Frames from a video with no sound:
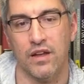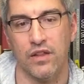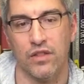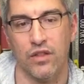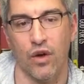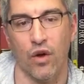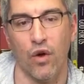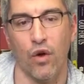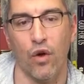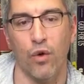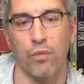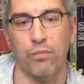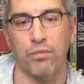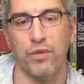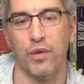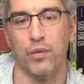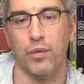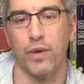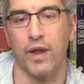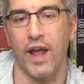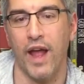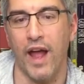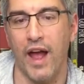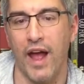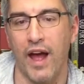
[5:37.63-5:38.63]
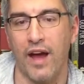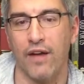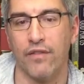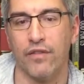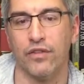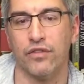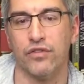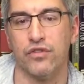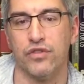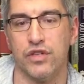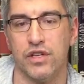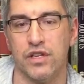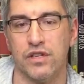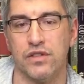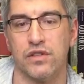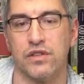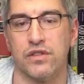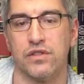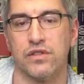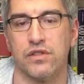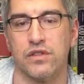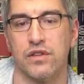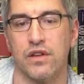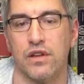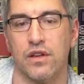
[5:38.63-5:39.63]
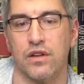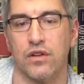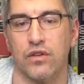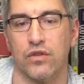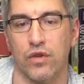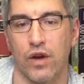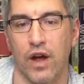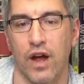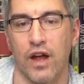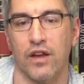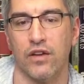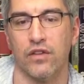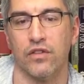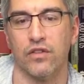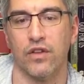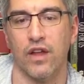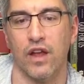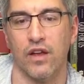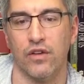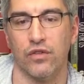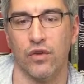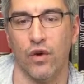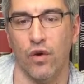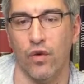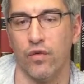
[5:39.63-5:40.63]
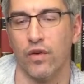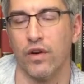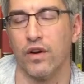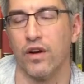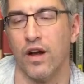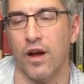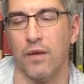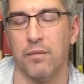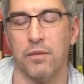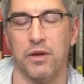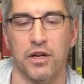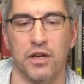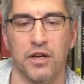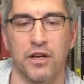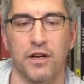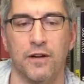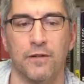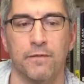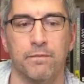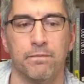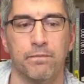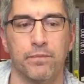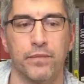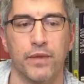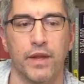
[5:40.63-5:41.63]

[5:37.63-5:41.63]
the hope that we have is Jesus Christ has overcome it all.